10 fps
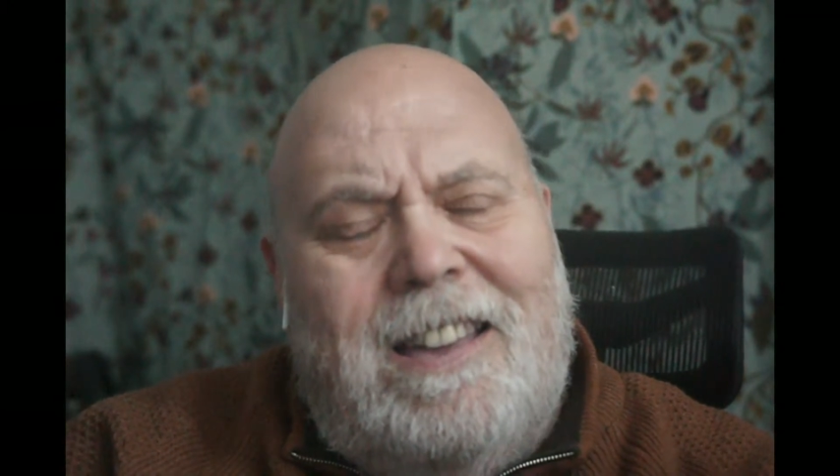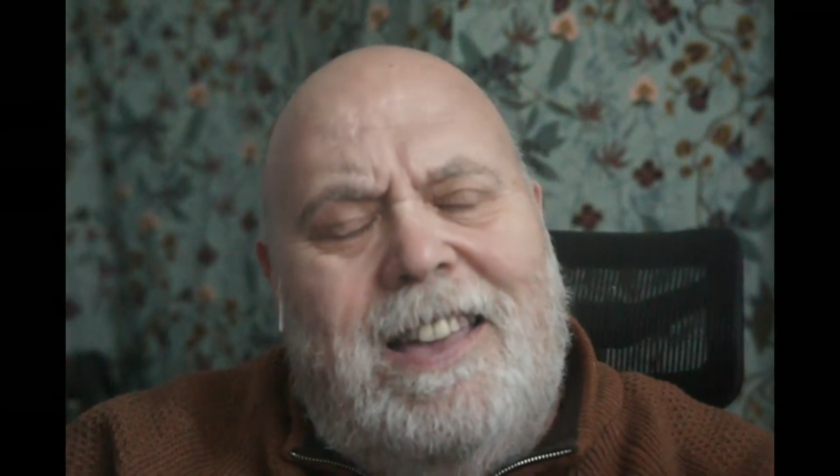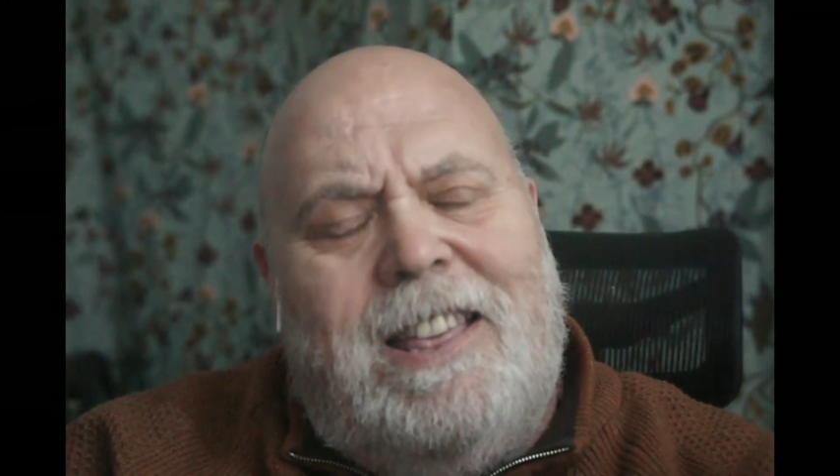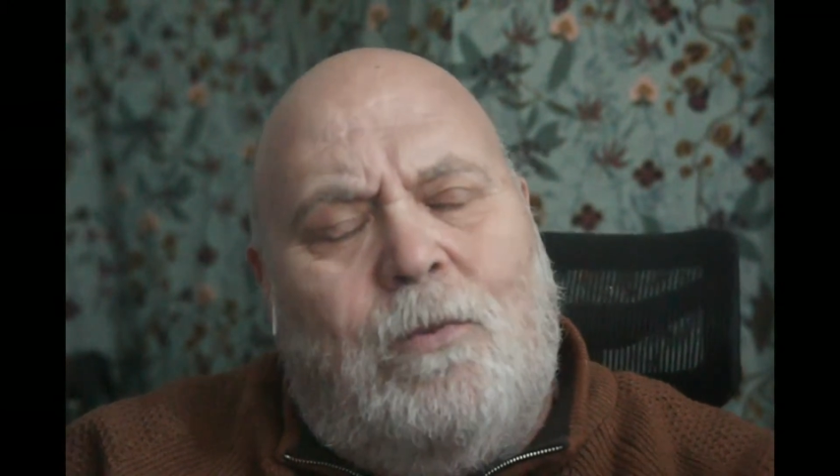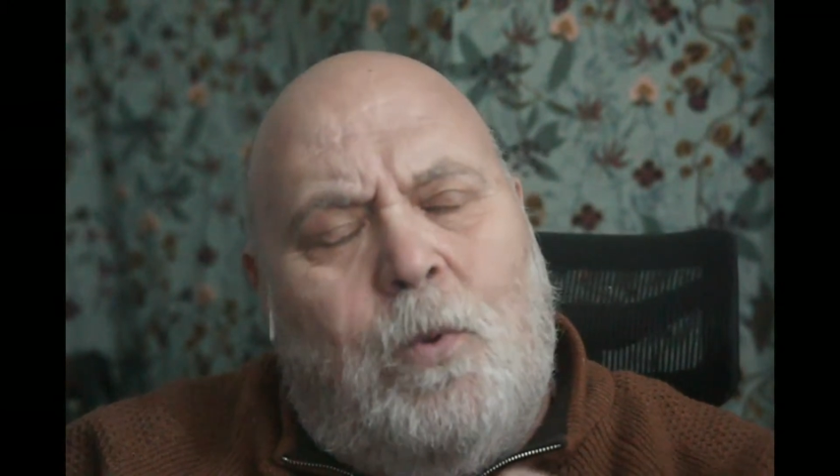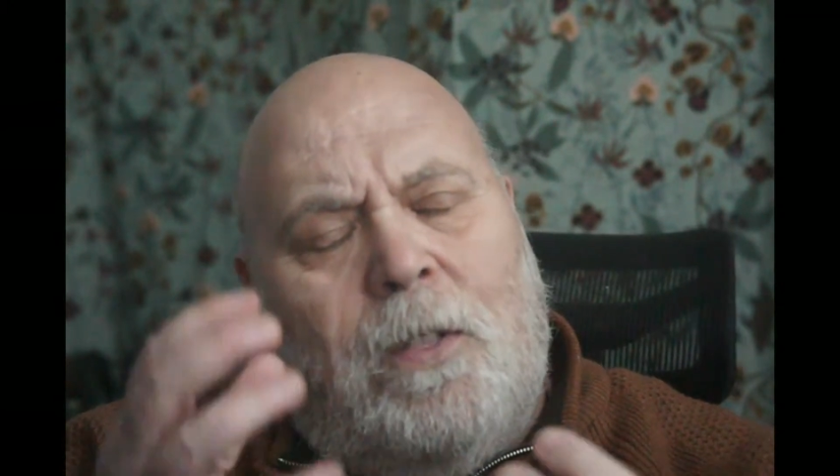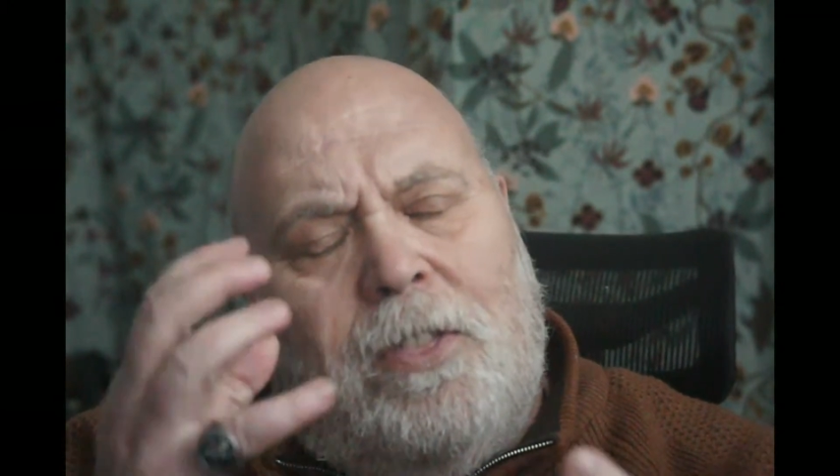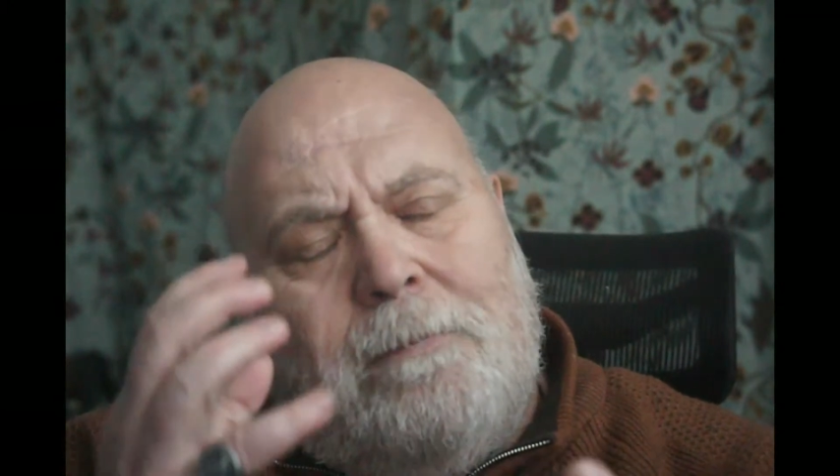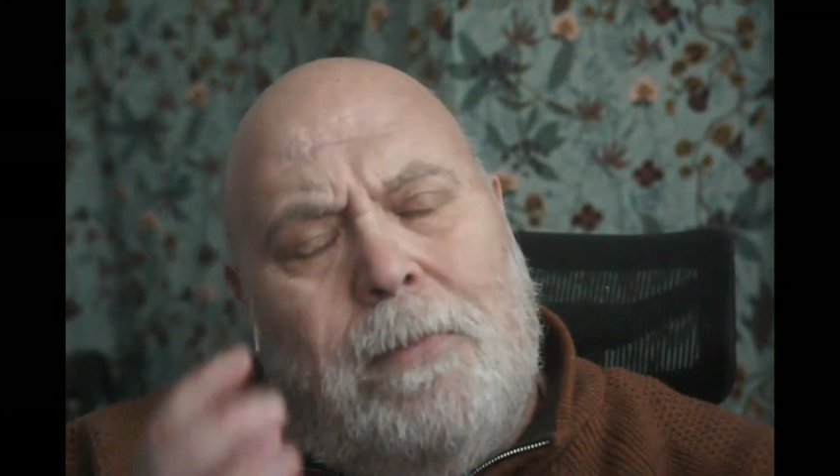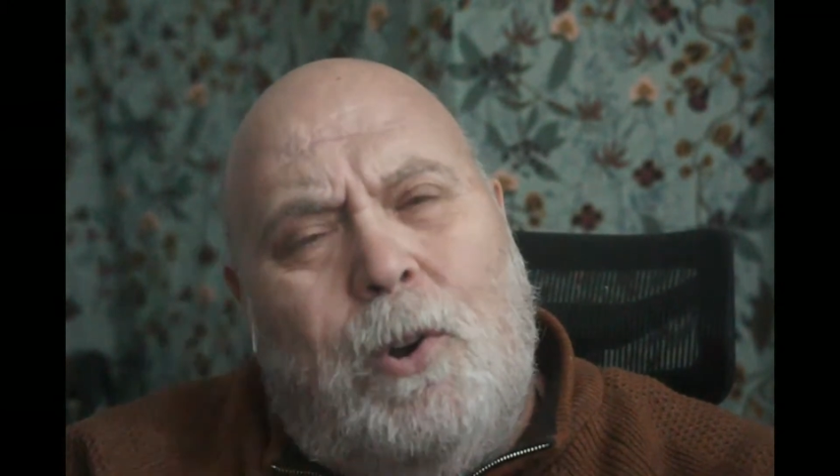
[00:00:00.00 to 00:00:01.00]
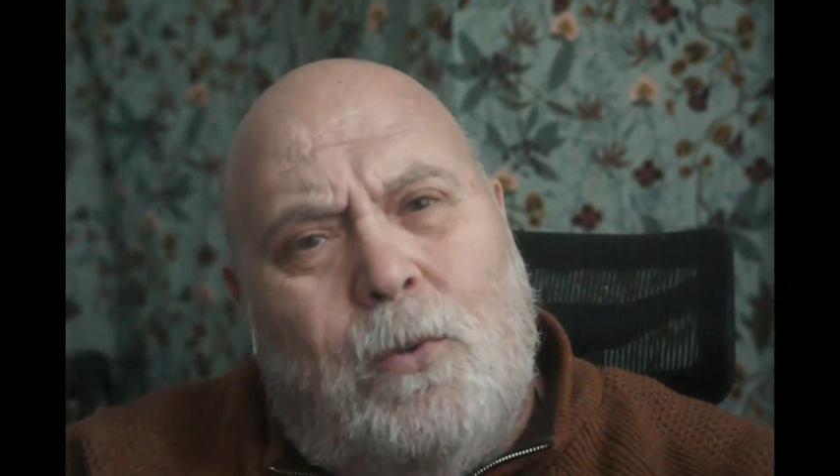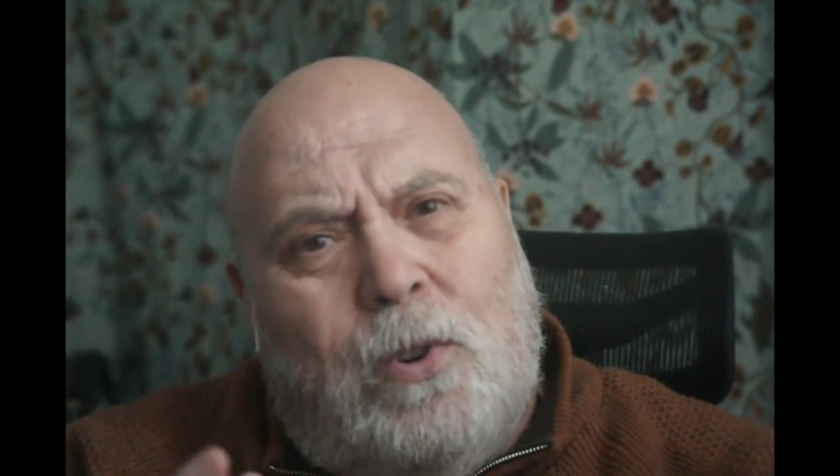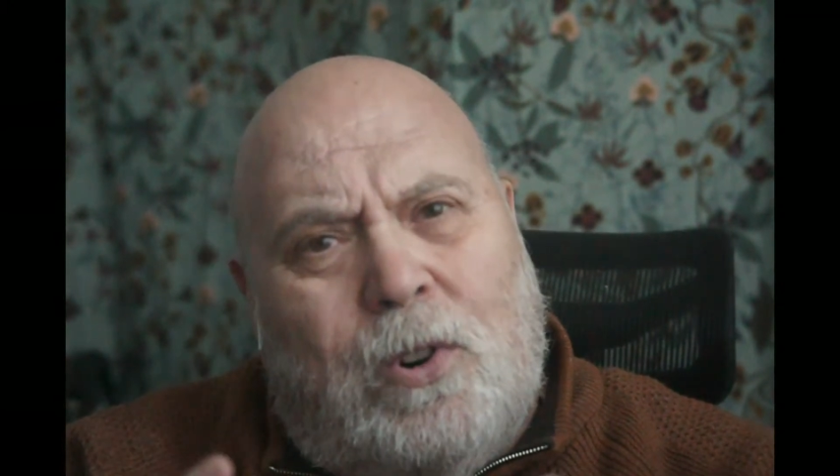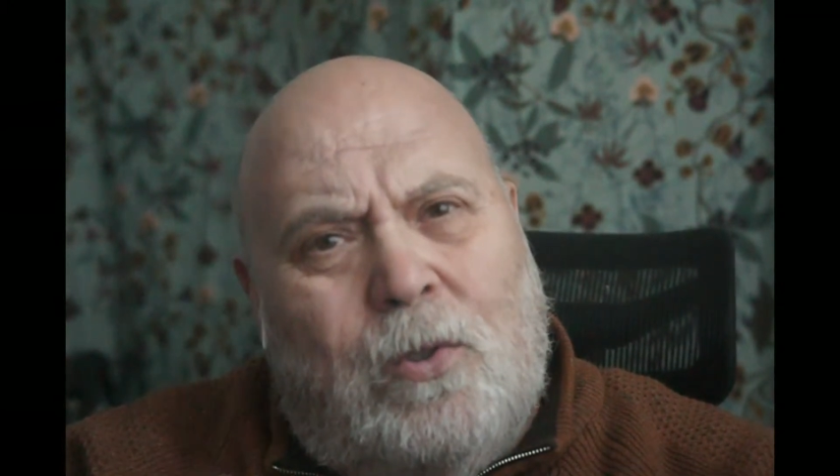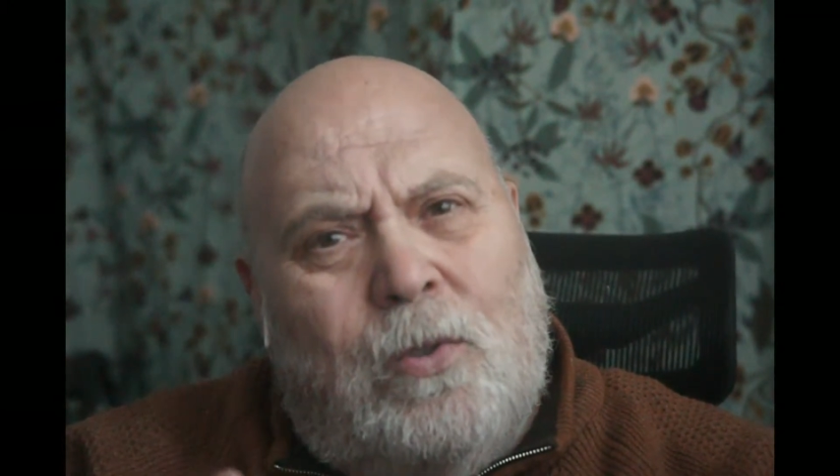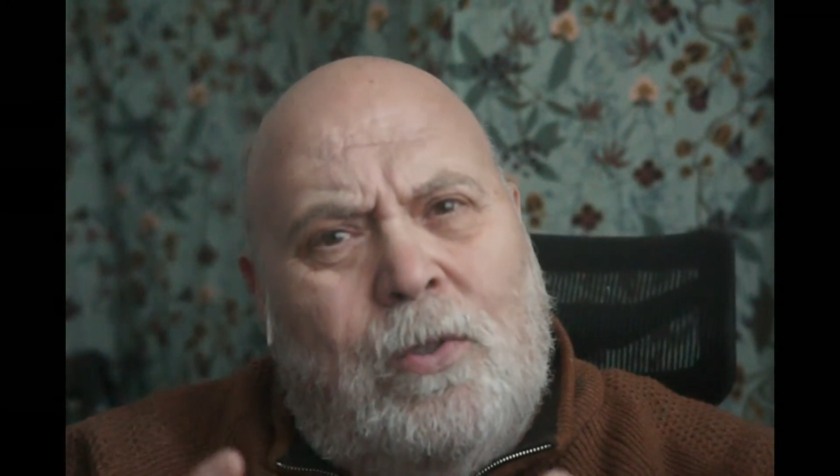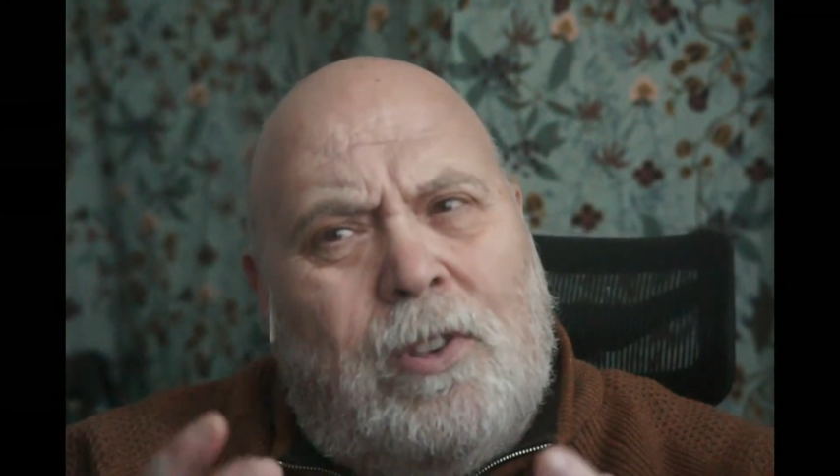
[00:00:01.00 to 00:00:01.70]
is what the model calls